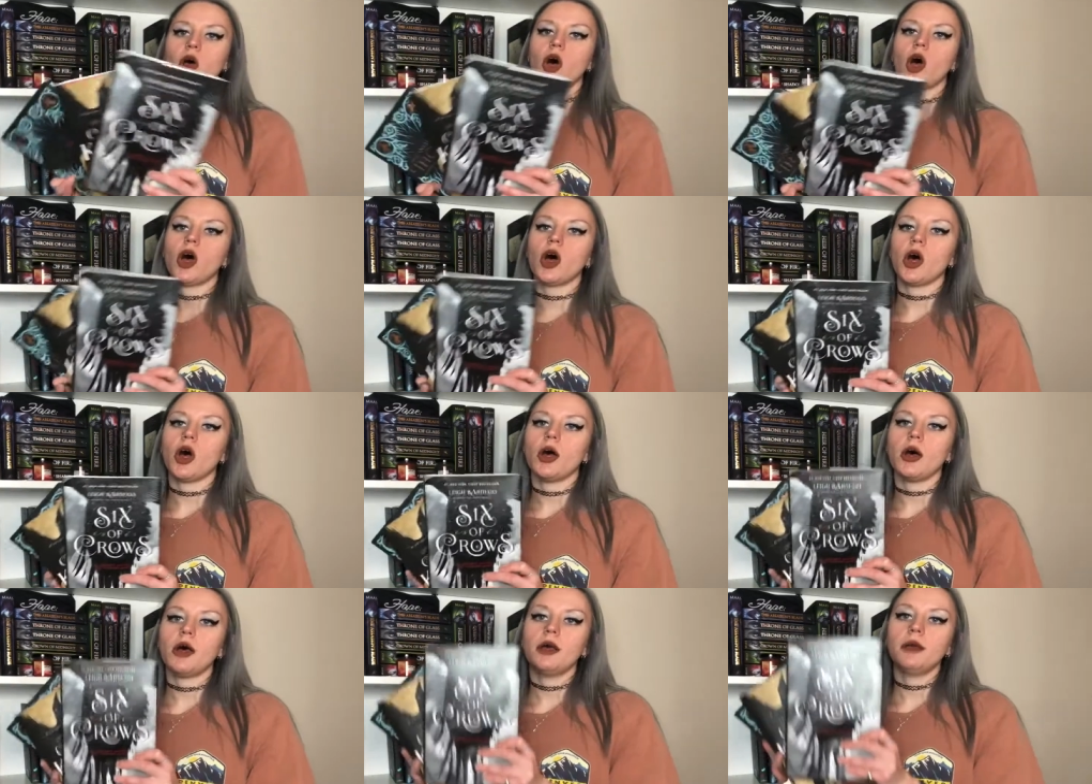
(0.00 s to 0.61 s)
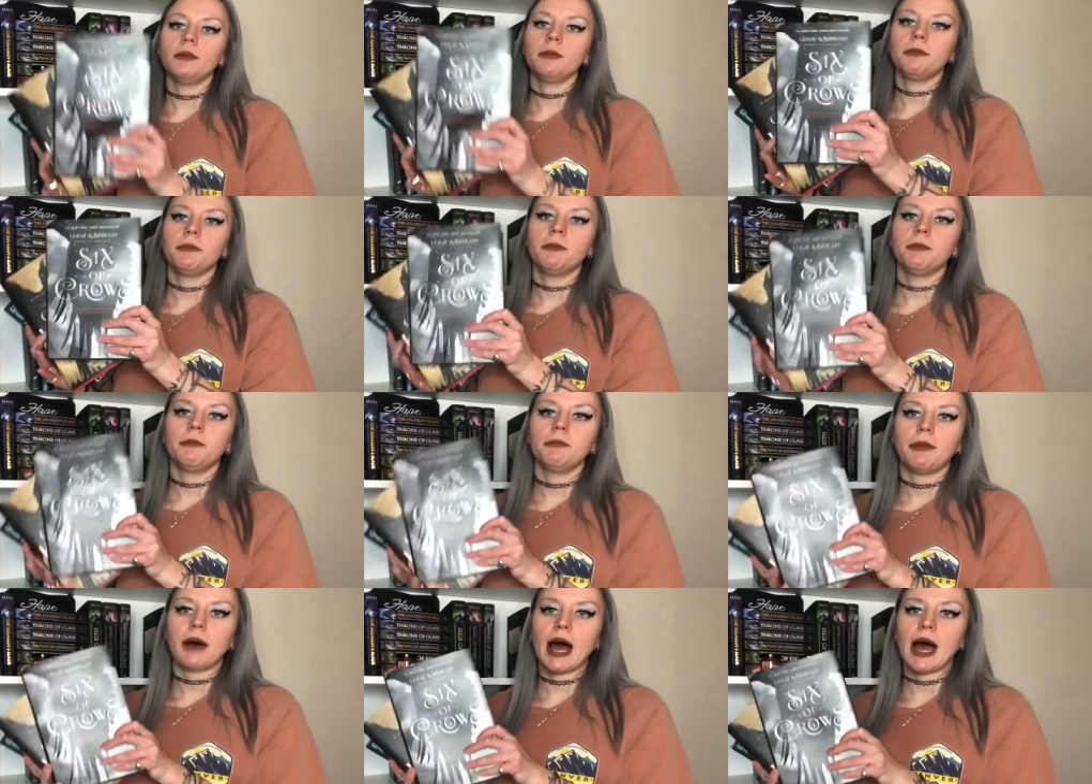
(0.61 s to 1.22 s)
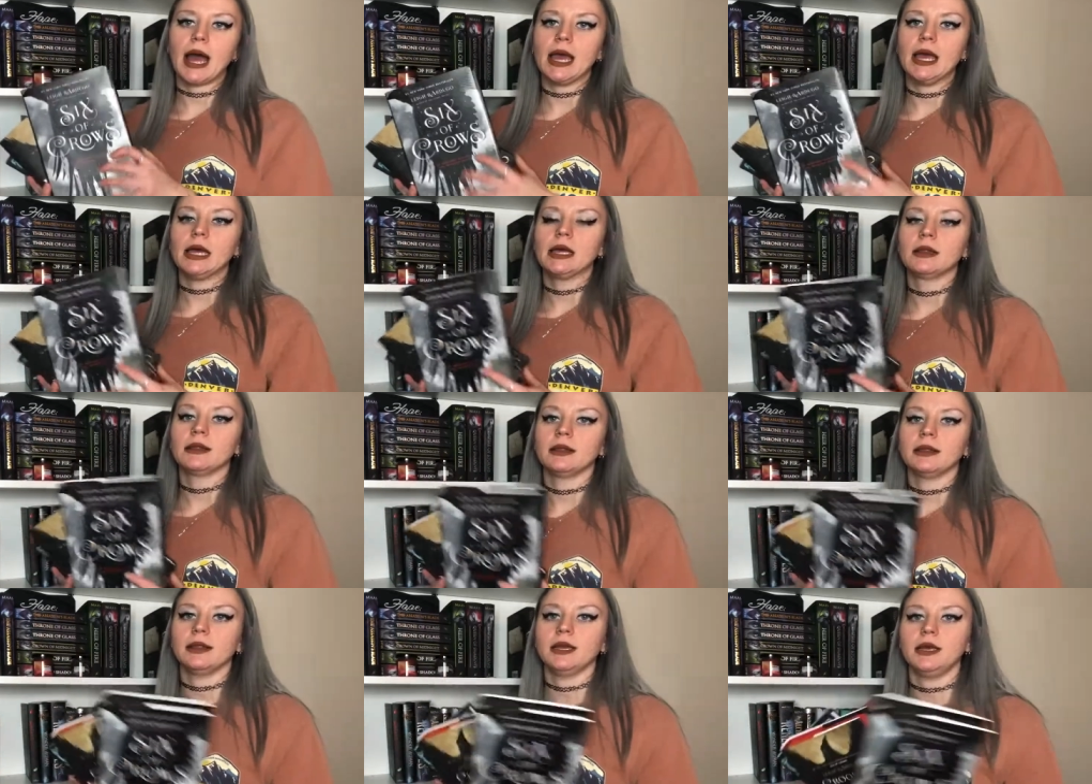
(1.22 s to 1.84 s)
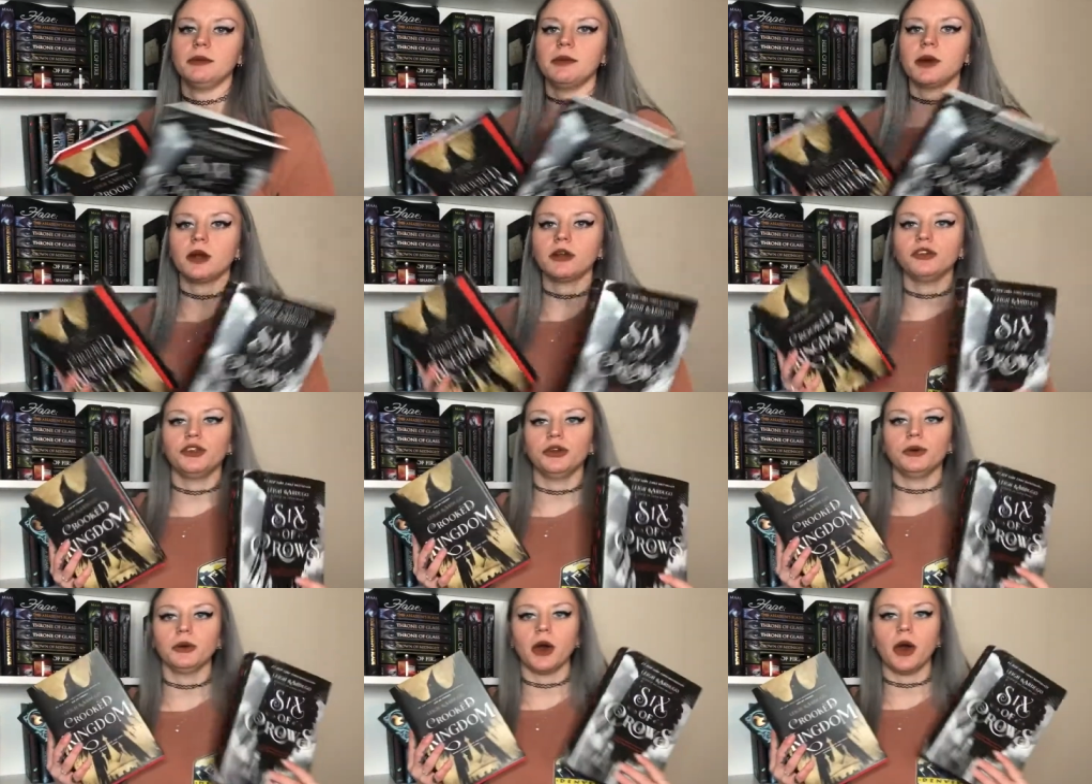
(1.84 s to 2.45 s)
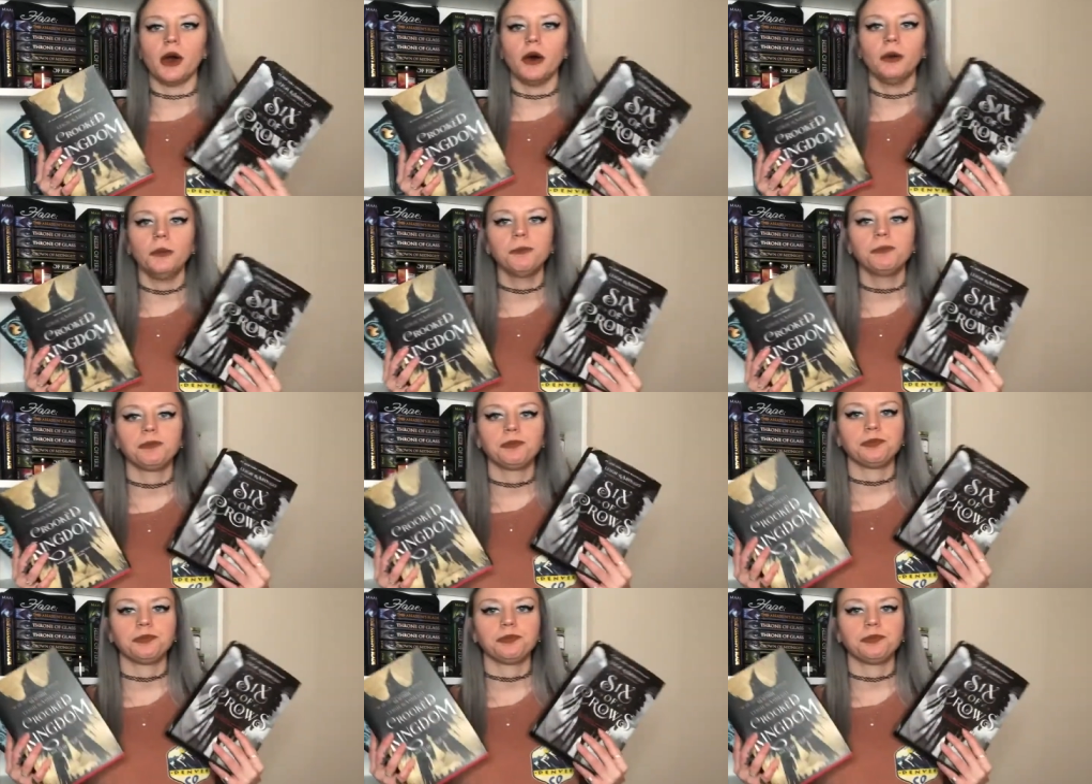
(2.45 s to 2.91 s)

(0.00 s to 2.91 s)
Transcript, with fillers: all by Leigh Bardugo.